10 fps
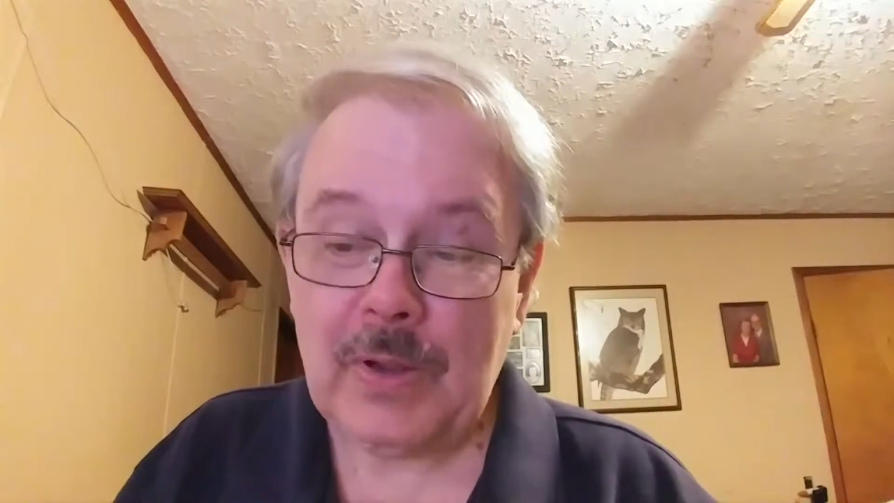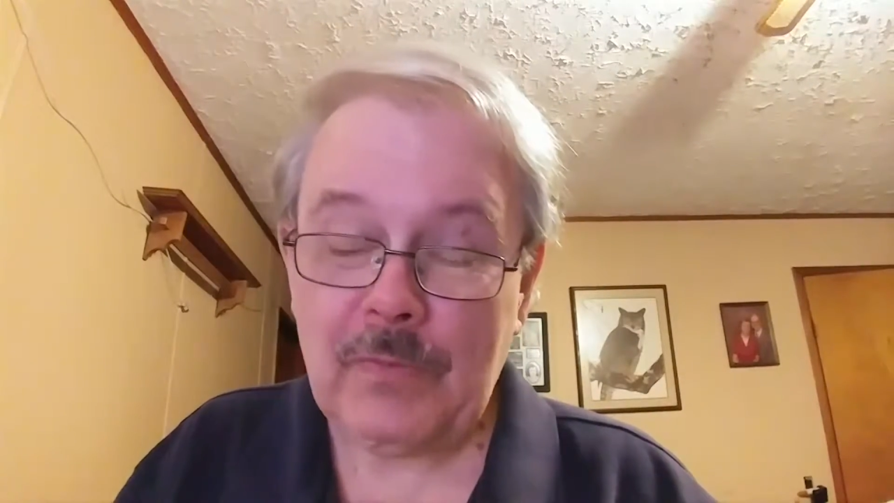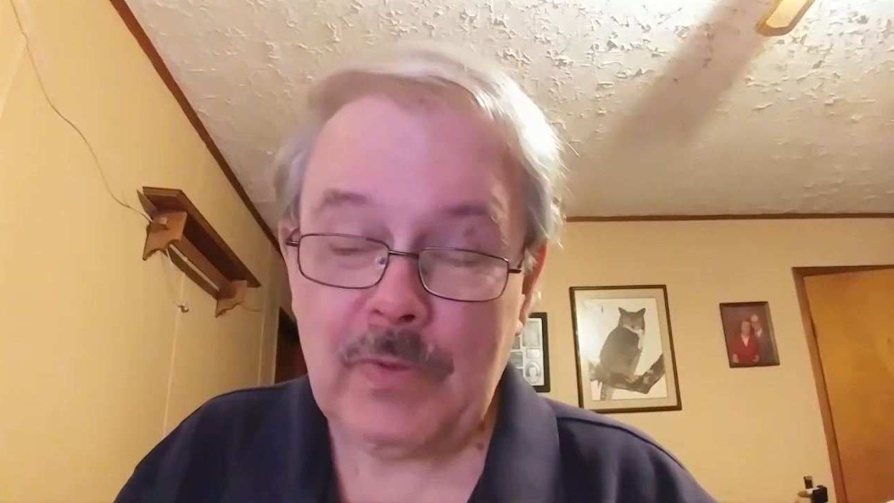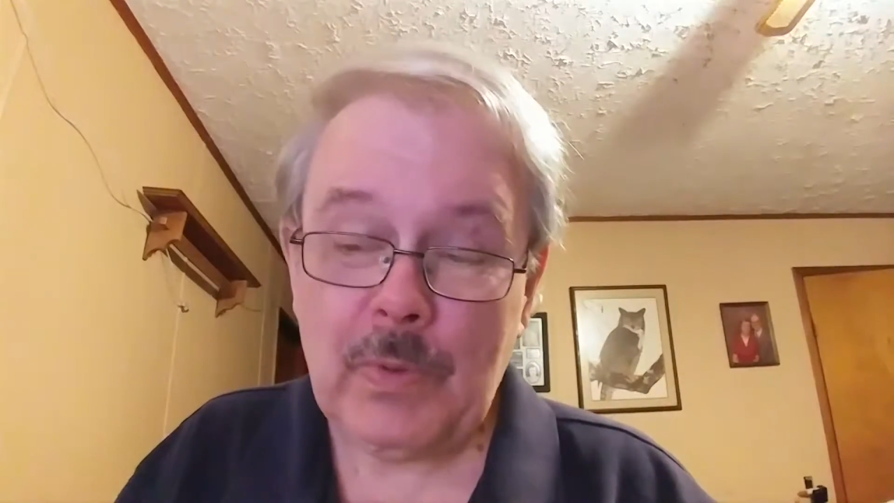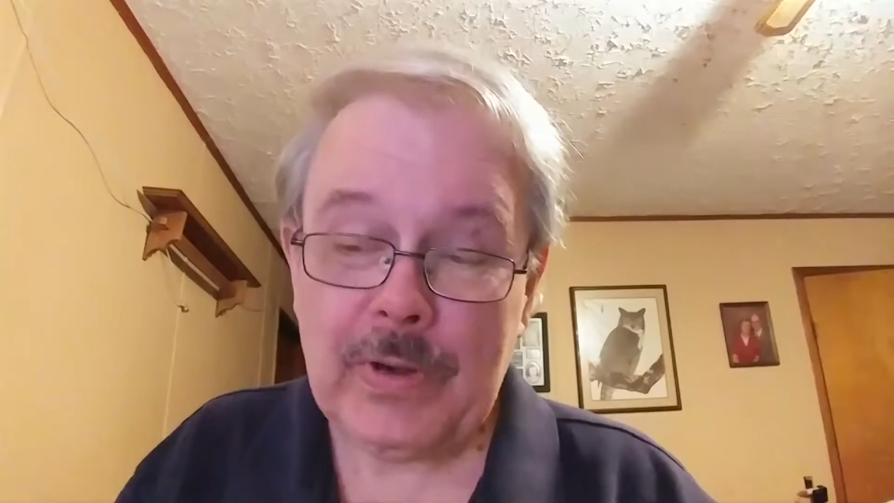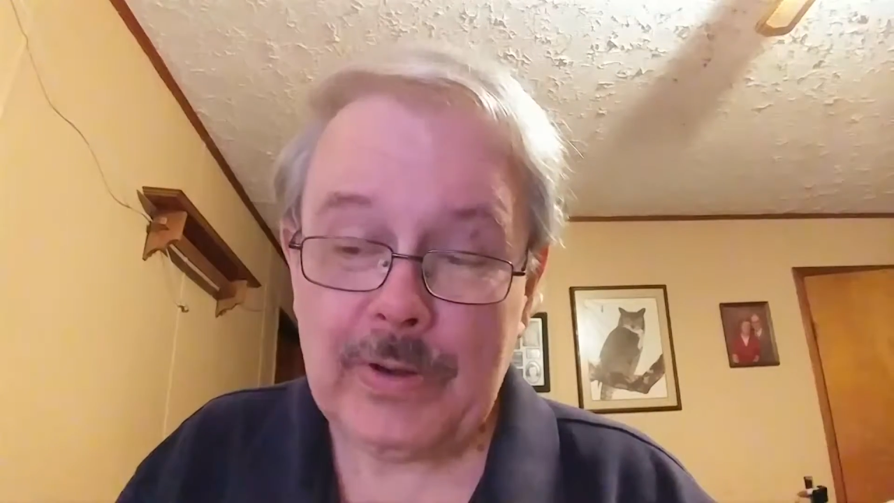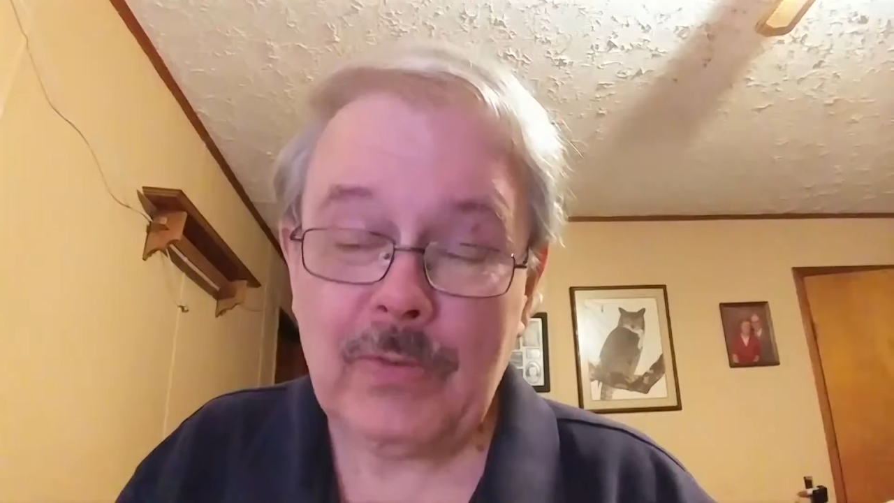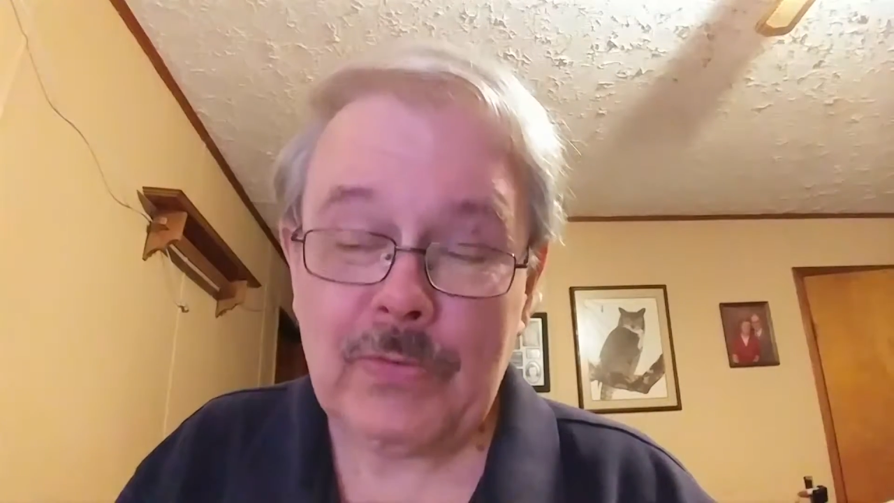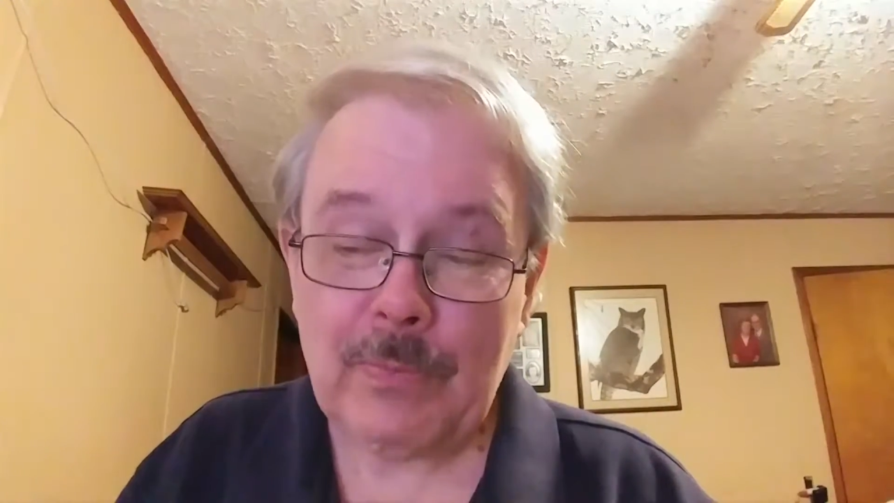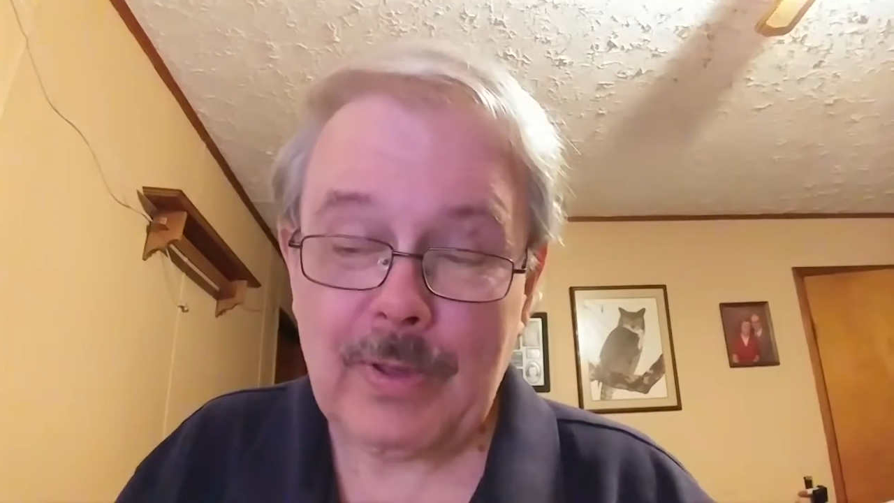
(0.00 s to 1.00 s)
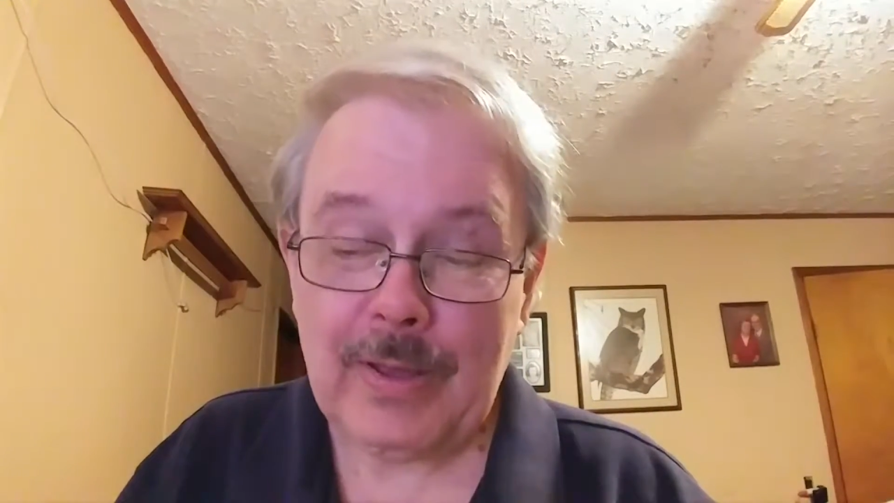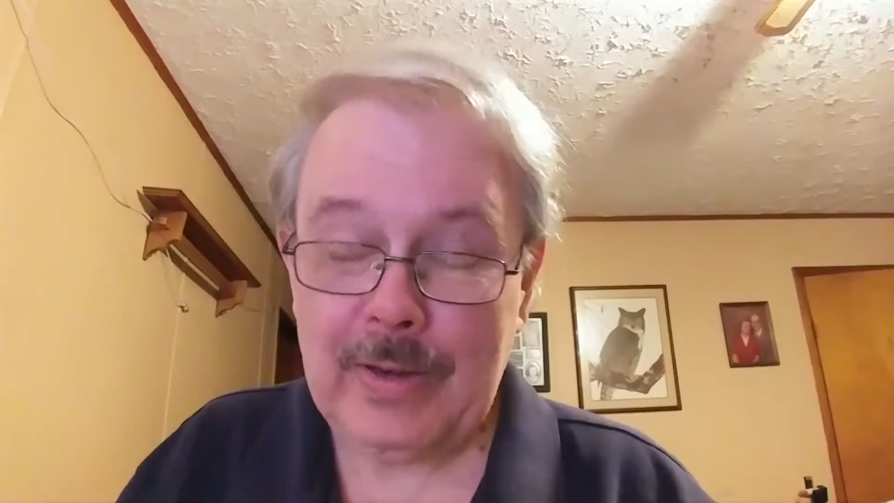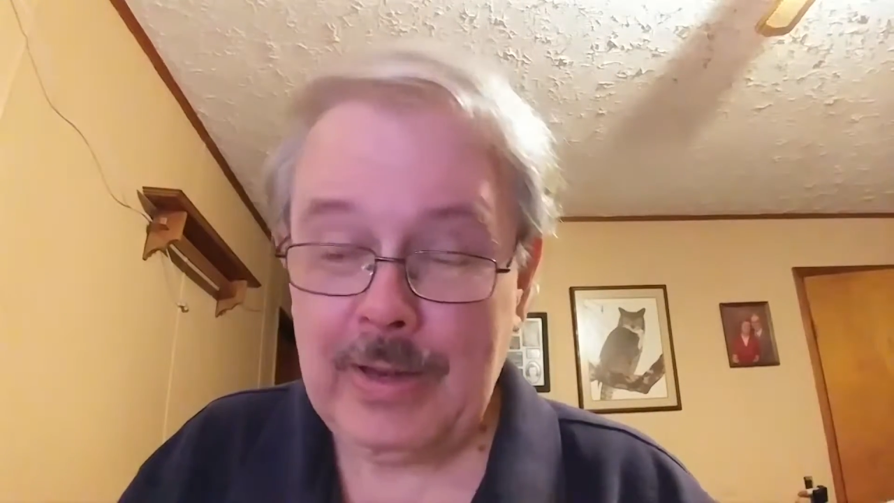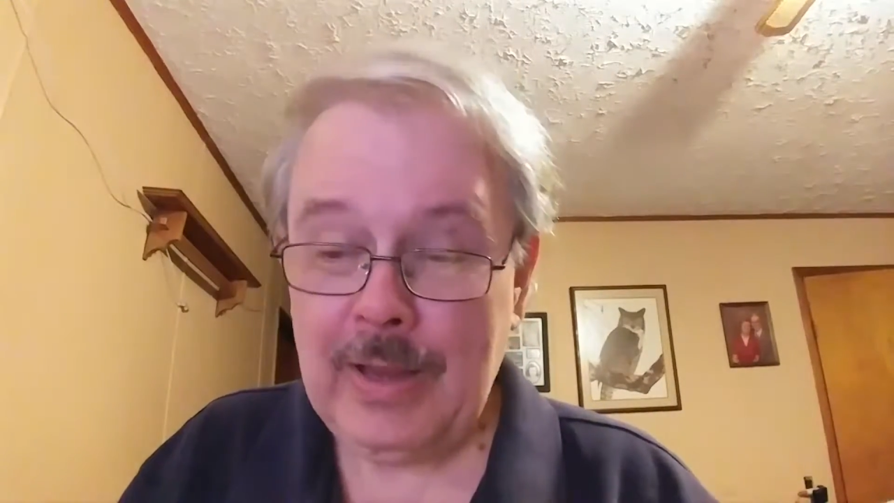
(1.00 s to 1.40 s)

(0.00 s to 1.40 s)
if you want to heal somebody,